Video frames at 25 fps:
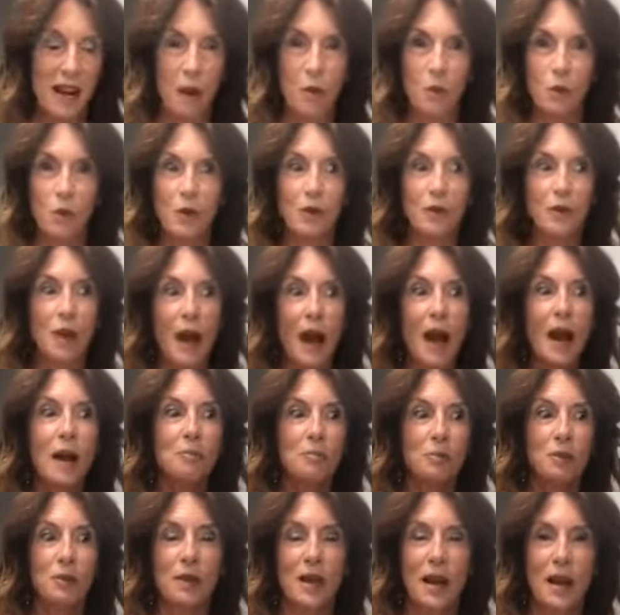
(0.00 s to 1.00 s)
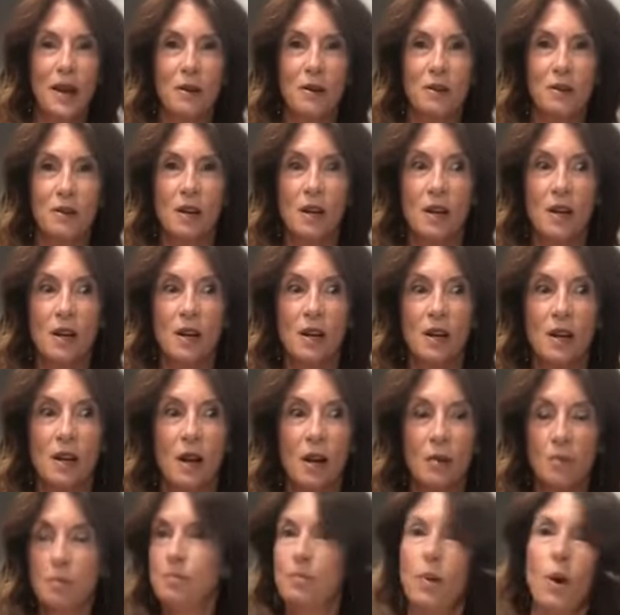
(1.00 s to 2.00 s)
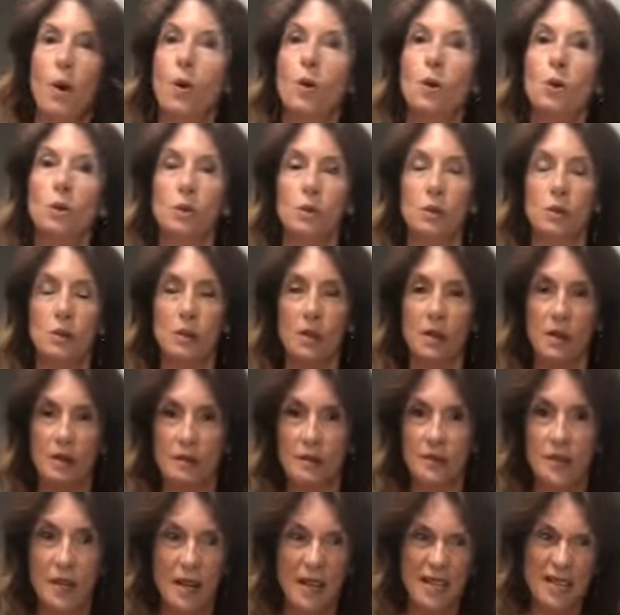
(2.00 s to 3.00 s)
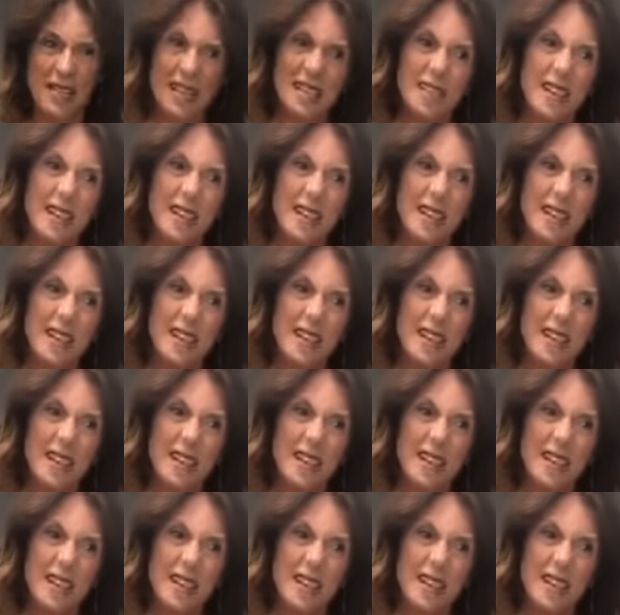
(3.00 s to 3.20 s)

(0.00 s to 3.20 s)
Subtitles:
I will not put out a bowl of nuts.